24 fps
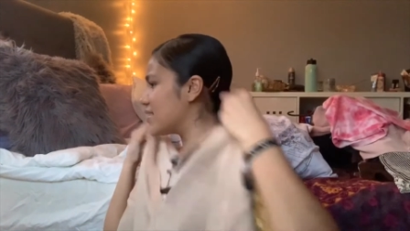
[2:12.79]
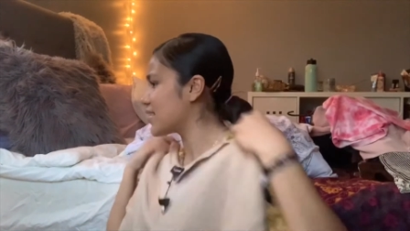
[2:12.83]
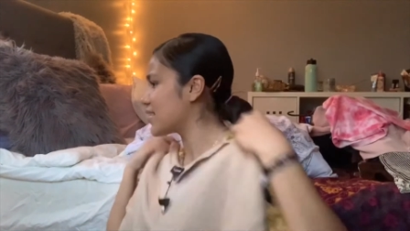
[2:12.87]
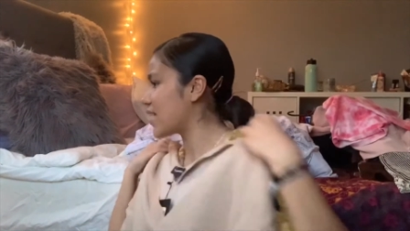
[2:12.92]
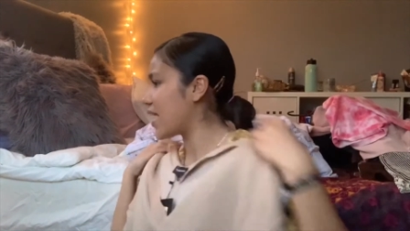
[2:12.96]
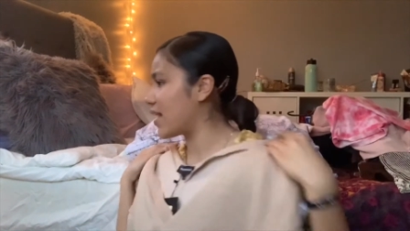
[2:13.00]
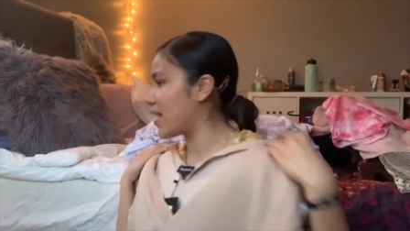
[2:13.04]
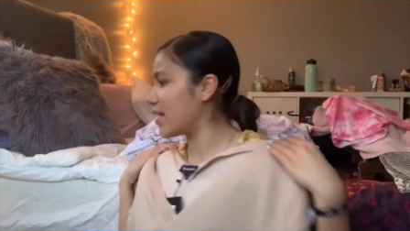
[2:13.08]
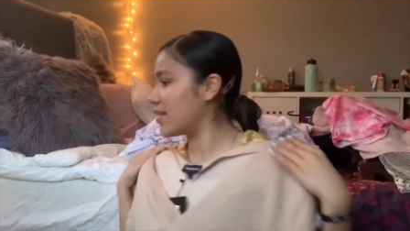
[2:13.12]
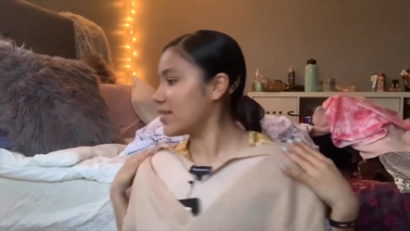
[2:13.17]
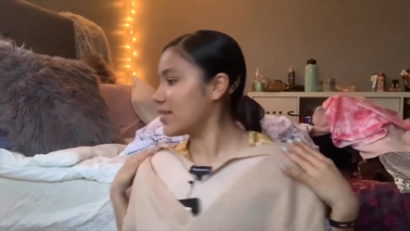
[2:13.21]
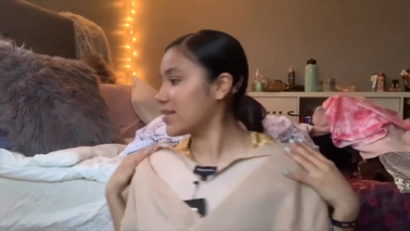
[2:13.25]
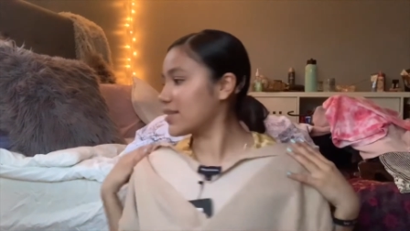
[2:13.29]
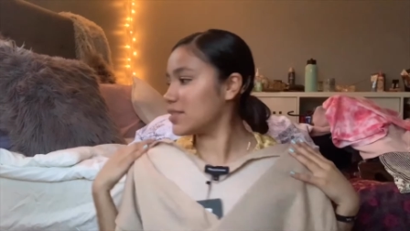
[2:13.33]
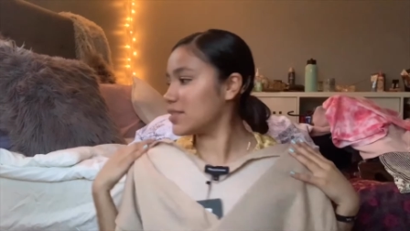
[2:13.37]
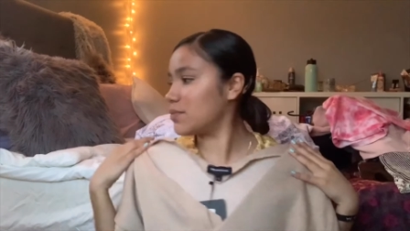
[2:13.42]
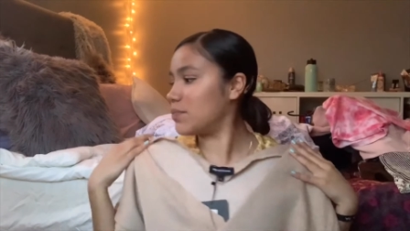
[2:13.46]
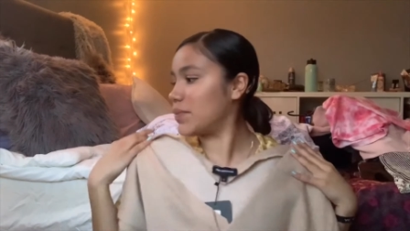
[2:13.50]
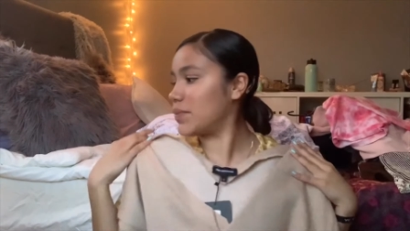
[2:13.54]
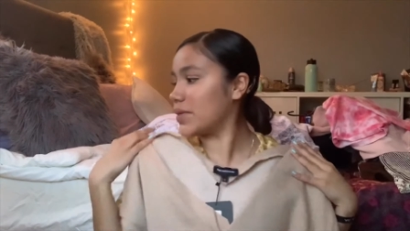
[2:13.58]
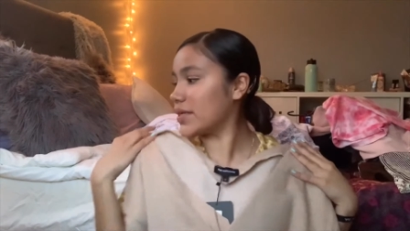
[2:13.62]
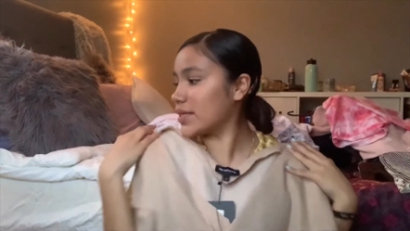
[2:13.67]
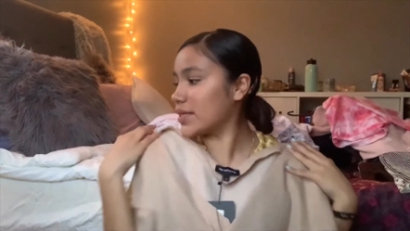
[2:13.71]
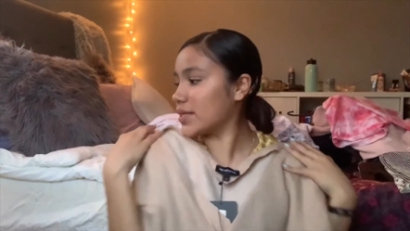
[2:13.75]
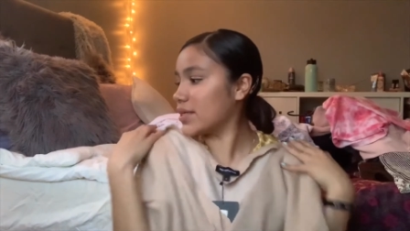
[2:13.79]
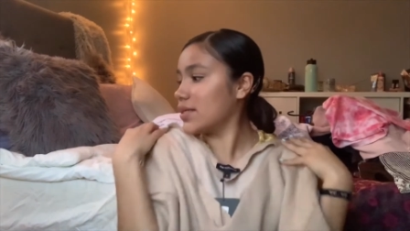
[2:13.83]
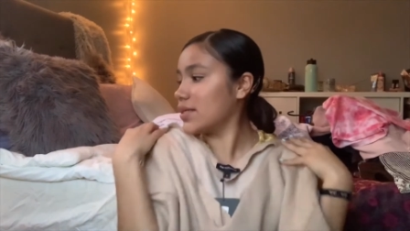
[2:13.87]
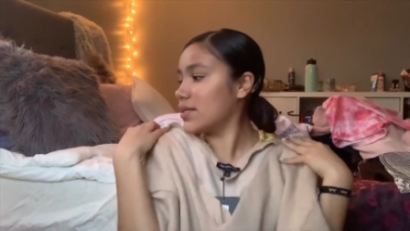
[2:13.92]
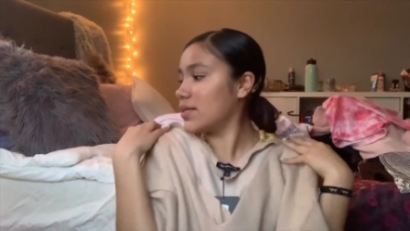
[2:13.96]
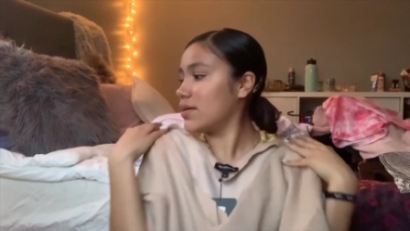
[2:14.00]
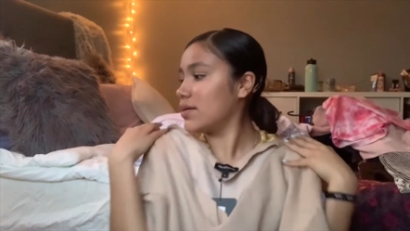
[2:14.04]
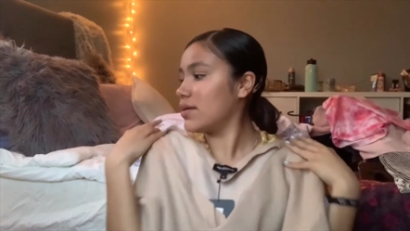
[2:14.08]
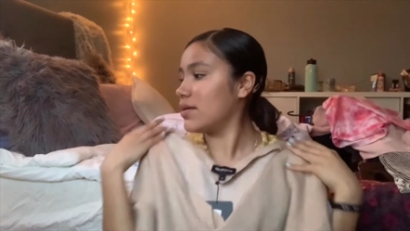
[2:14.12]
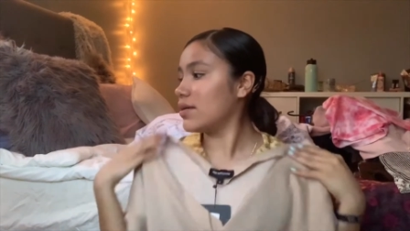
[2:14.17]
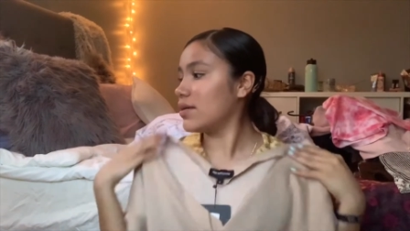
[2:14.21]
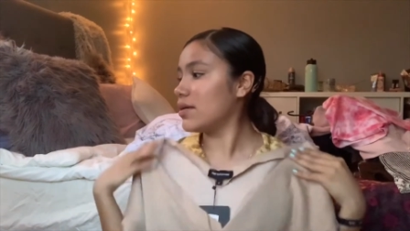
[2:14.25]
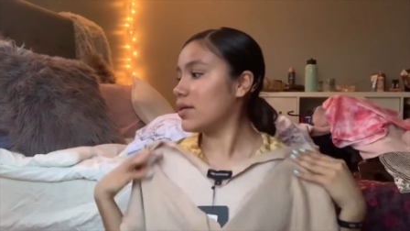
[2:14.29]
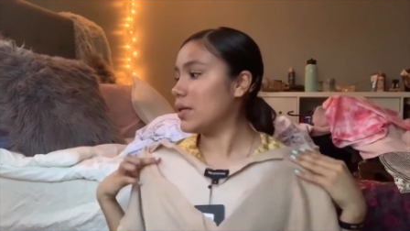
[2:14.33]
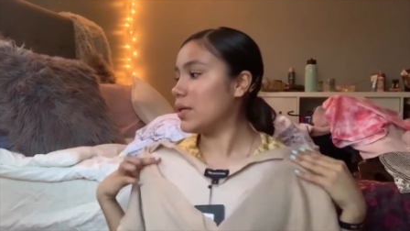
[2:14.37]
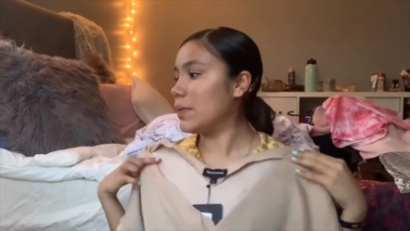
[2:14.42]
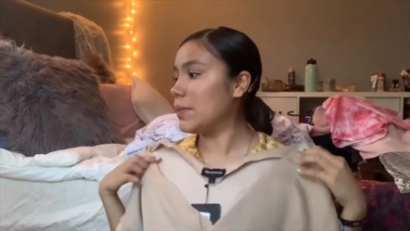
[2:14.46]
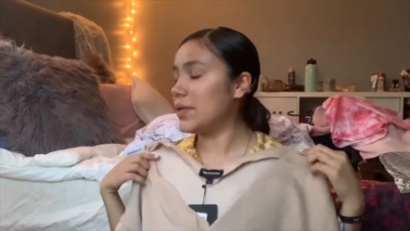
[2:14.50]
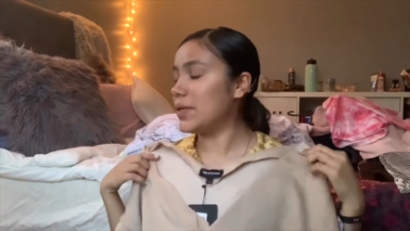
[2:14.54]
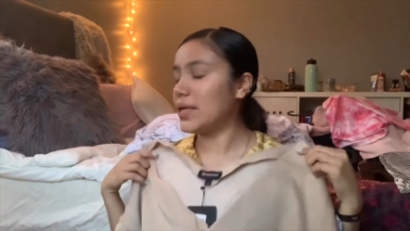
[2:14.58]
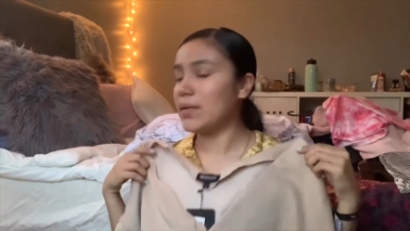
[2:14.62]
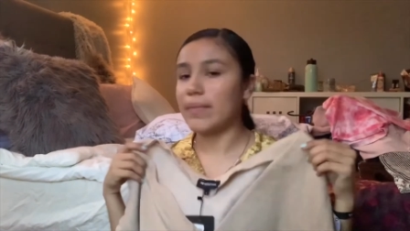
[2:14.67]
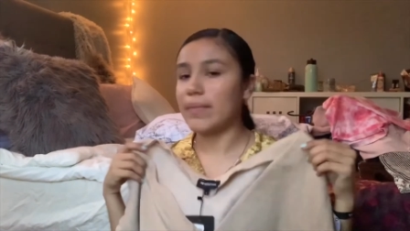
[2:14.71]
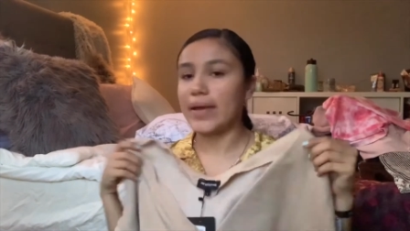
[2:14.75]
kind of looks big, but
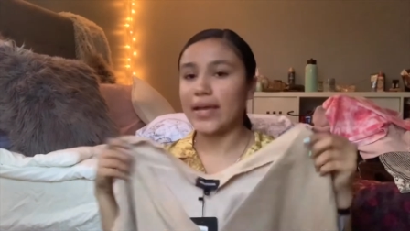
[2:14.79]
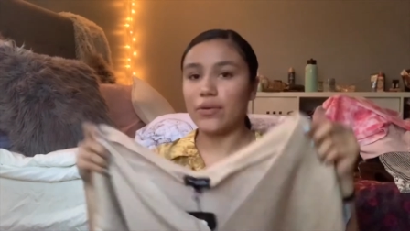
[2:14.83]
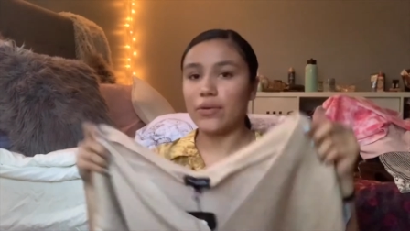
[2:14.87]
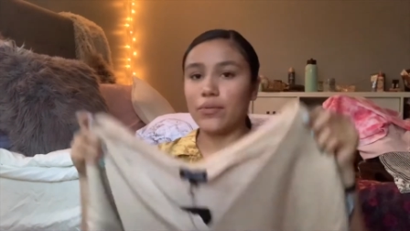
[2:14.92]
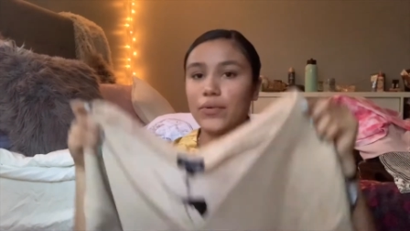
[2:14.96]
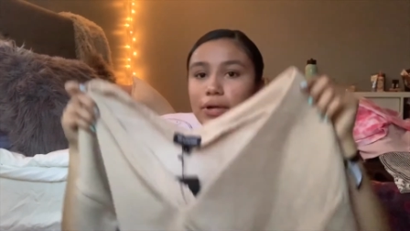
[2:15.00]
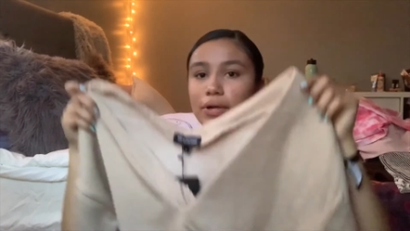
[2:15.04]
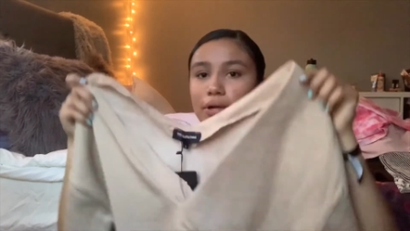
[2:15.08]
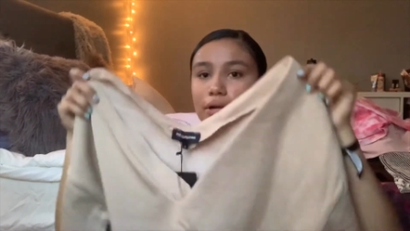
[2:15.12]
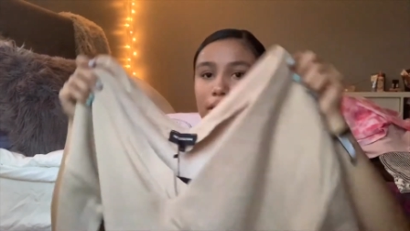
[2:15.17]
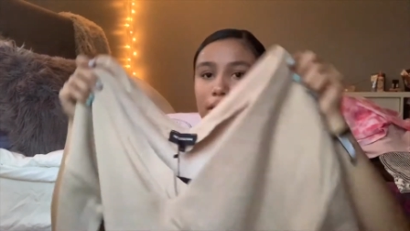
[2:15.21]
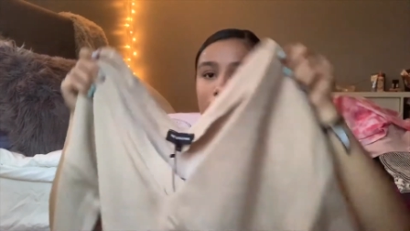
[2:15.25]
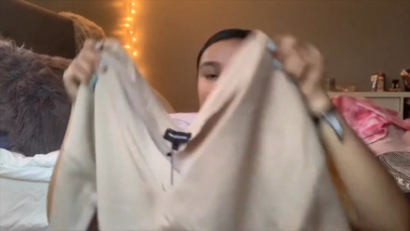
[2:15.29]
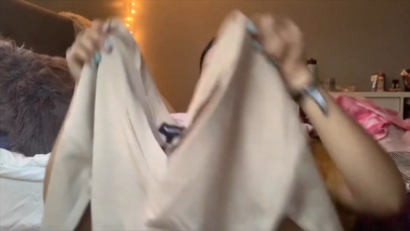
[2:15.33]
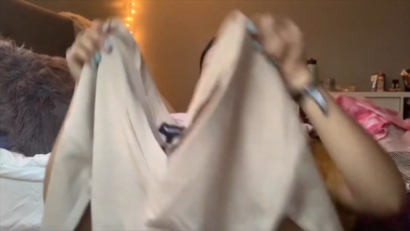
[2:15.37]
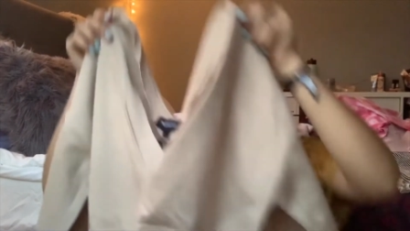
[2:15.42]
it might work.